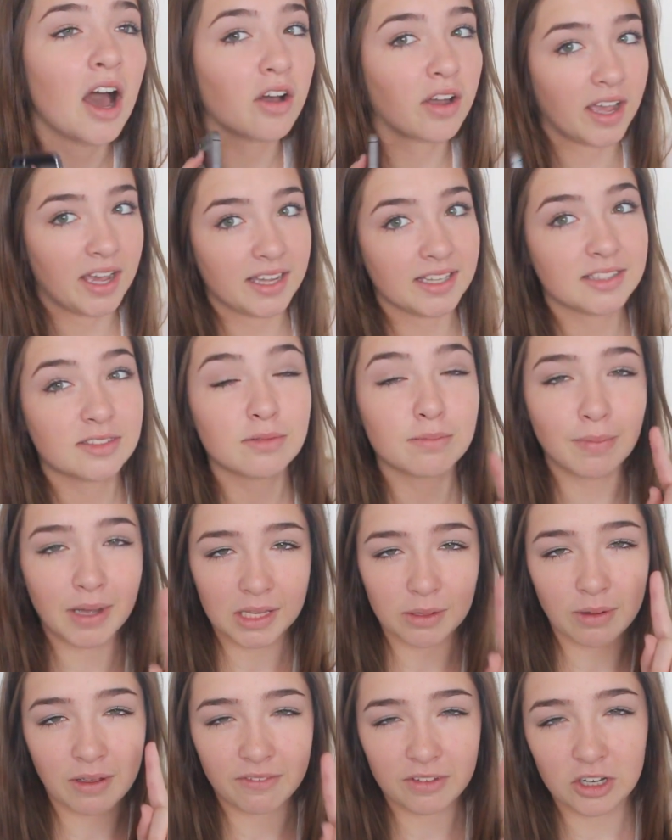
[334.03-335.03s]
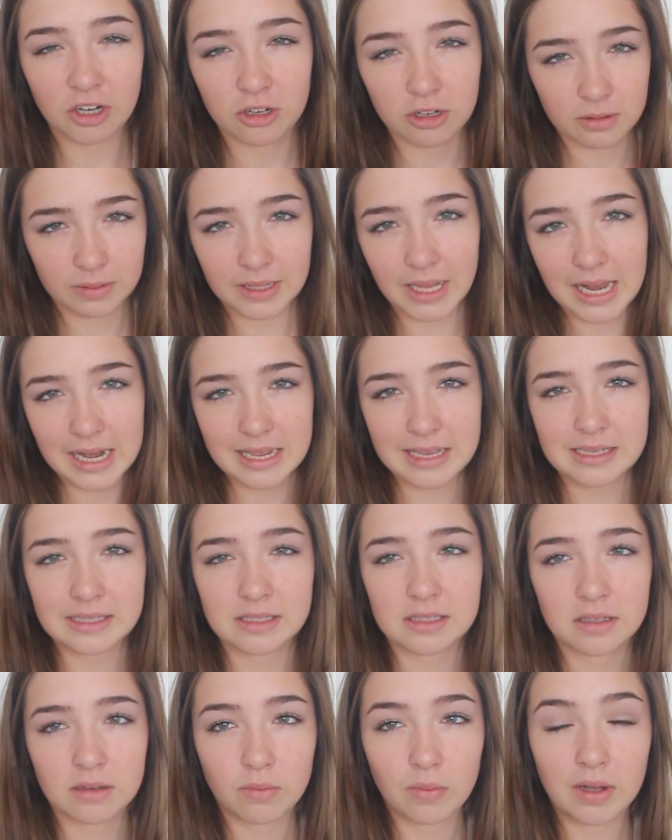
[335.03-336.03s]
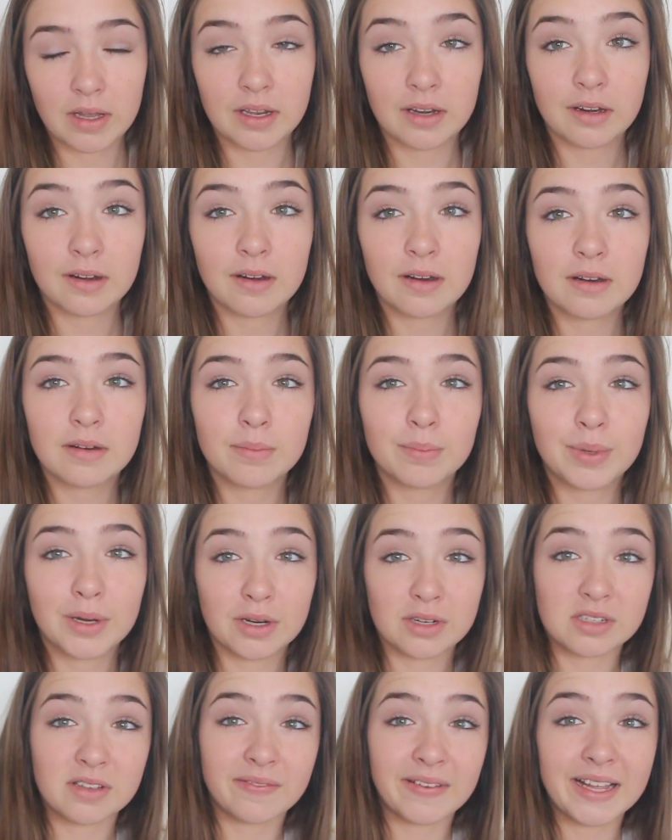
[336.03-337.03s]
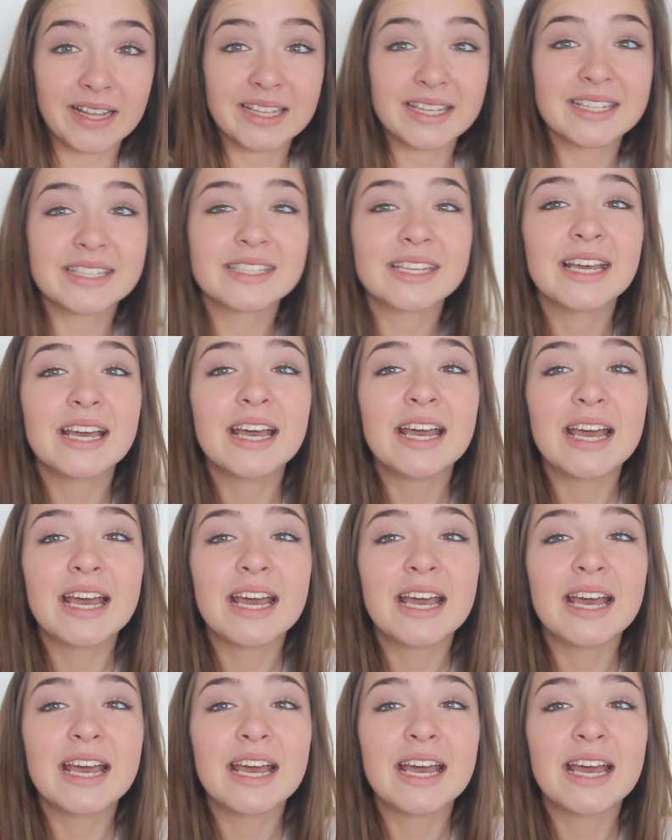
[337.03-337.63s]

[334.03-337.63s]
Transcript: okay, by the way, if you don't know what that is, what Pierce the Veil is,